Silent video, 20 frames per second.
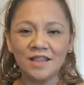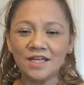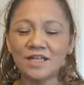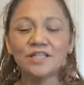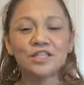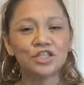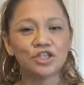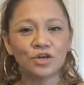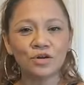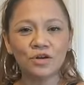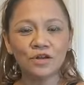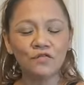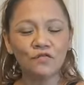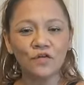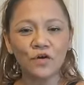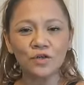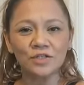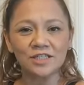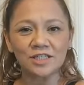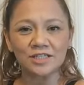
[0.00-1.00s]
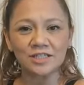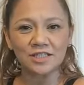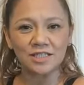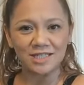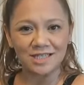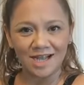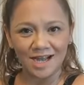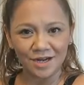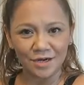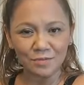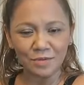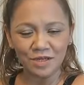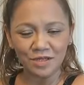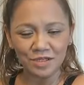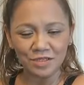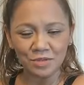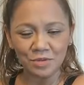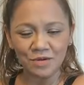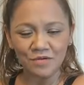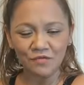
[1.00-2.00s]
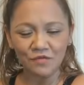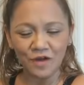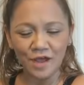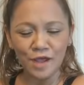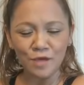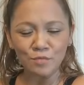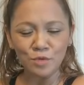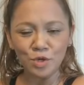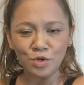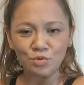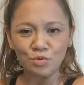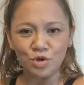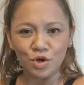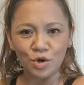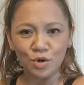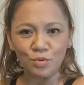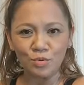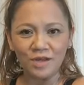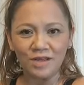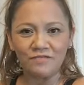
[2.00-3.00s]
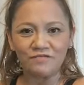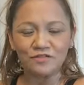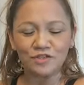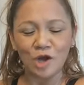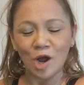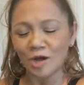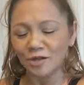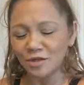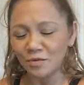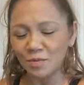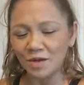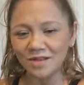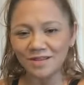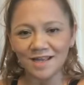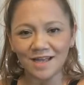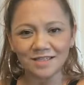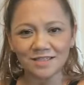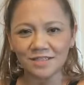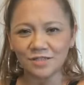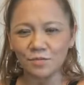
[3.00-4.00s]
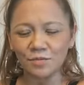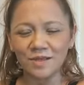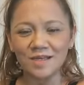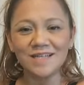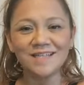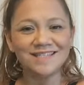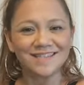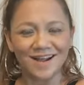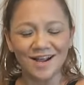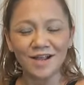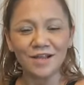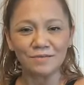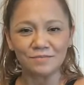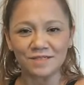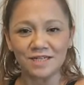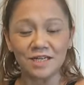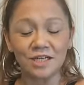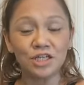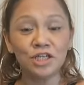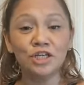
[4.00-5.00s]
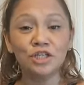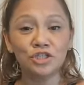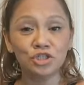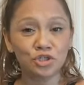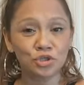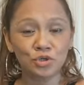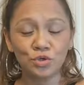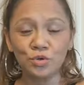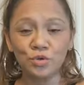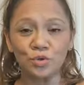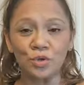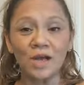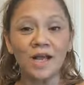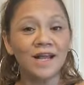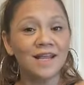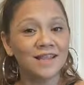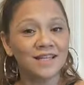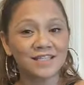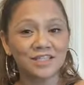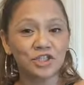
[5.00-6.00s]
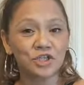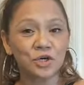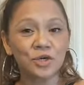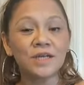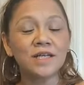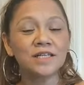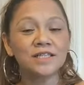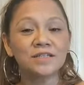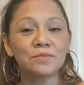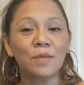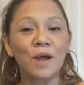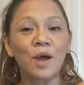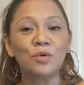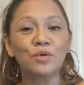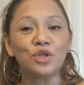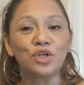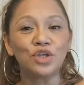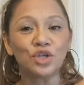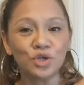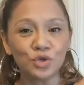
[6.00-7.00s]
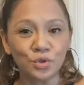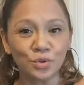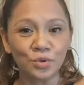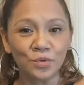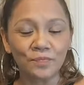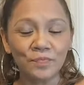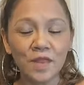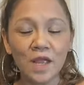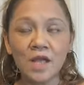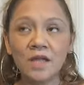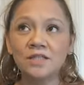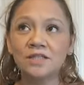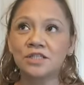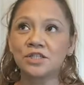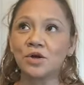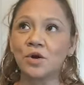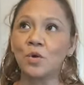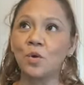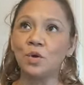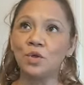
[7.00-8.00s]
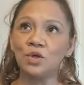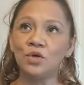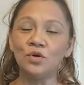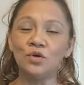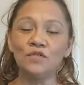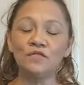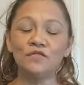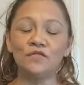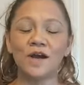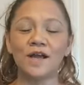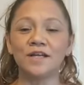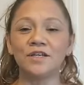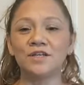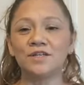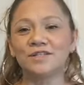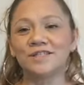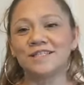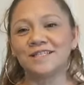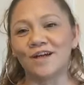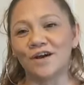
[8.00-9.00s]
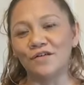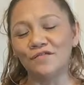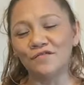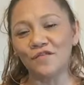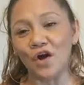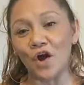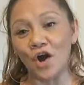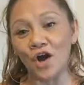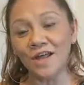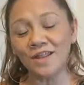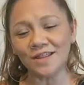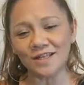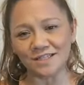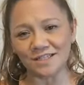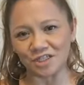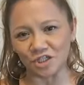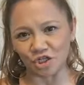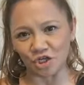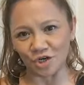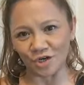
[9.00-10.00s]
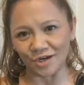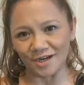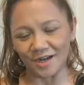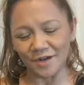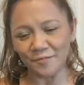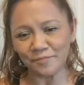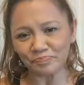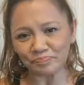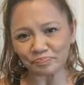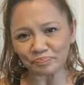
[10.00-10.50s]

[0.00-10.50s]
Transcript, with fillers: This journey, folks, is not about the twin flame. You know, we've talked about that so many times, and it is true. This journey is about you. So you'll find yourself on this journey,